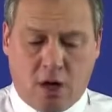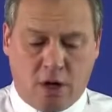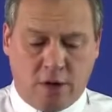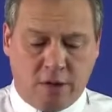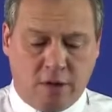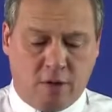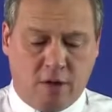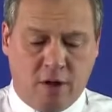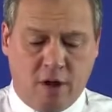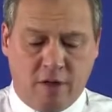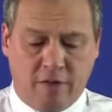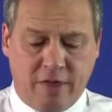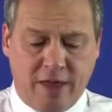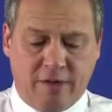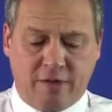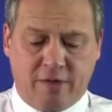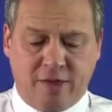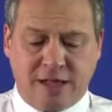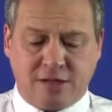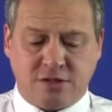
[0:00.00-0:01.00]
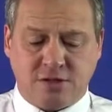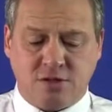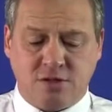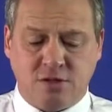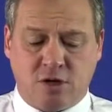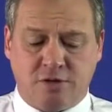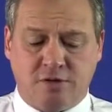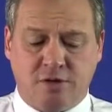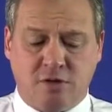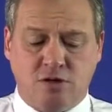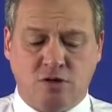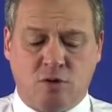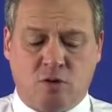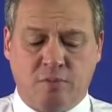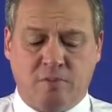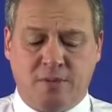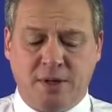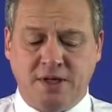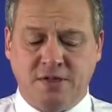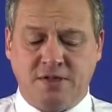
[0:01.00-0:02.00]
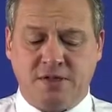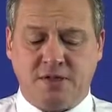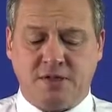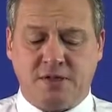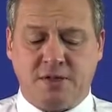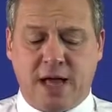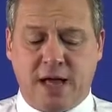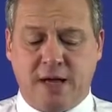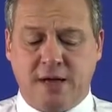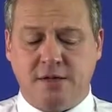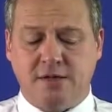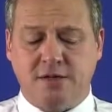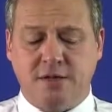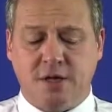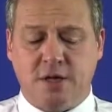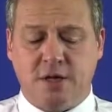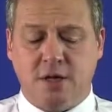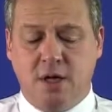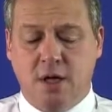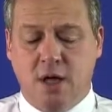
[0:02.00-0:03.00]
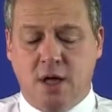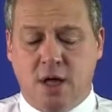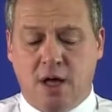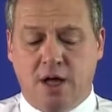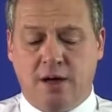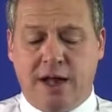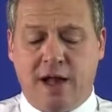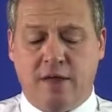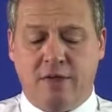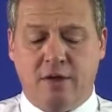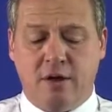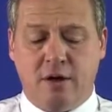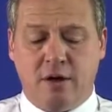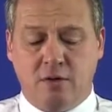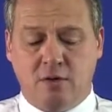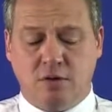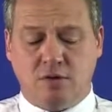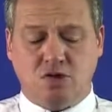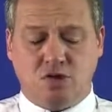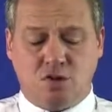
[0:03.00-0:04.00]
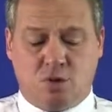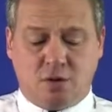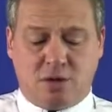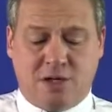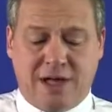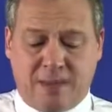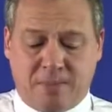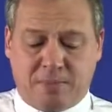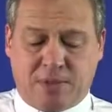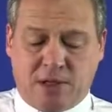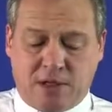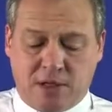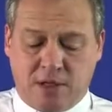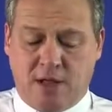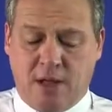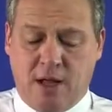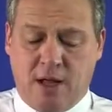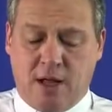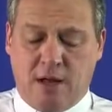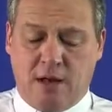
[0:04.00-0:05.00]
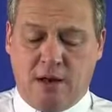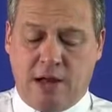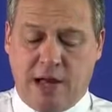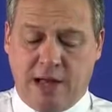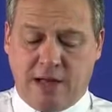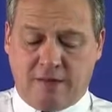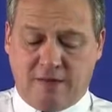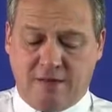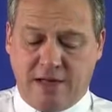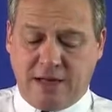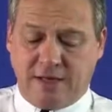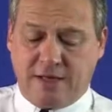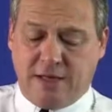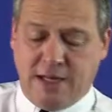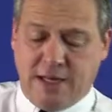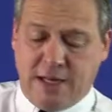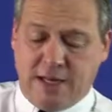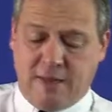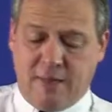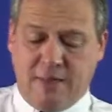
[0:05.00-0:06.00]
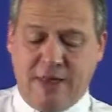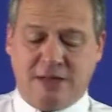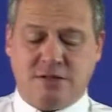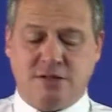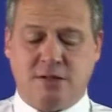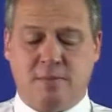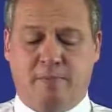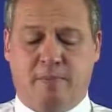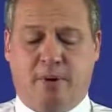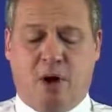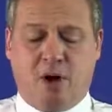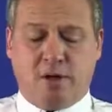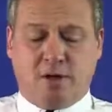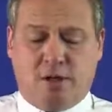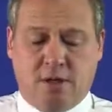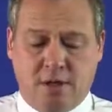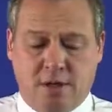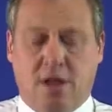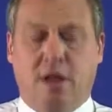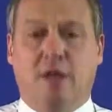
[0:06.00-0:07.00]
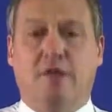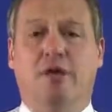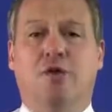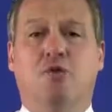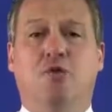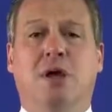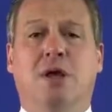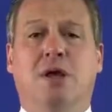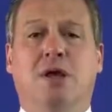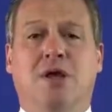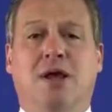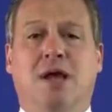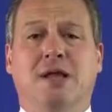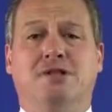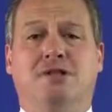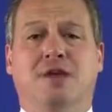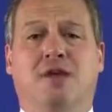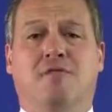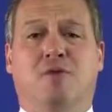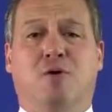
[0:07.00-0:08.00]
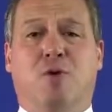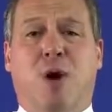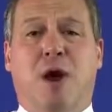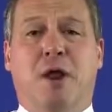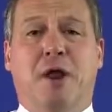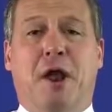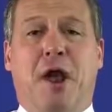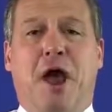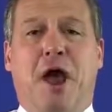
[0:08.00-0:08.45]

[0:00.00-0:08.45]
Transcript: Oh, no, that, that's not the torn pieces. That is a, another restored napkin like that. And that's the part that really gets everyone.